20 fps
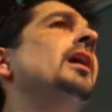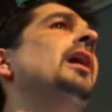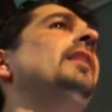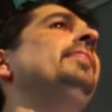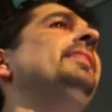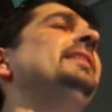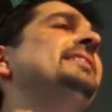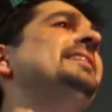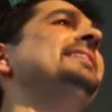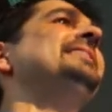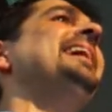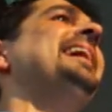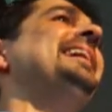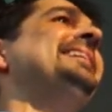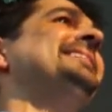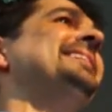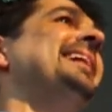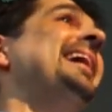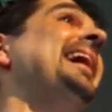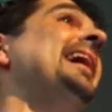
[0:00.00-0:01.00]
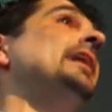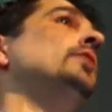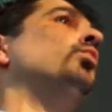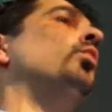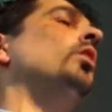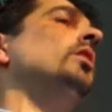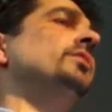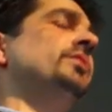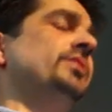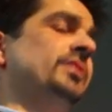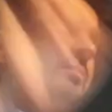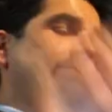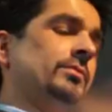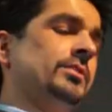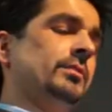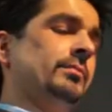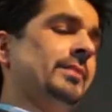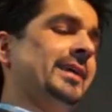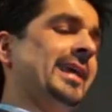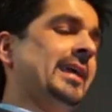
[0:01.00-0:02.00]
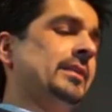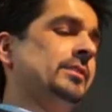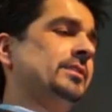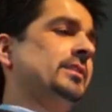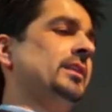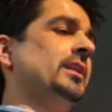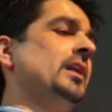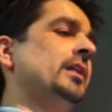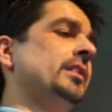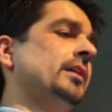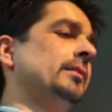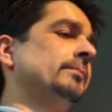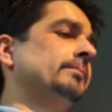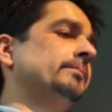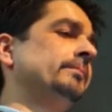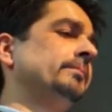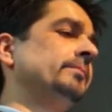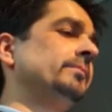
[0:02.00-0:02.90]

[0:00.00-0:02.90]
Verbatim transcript: And this is head to head, one symptom against another.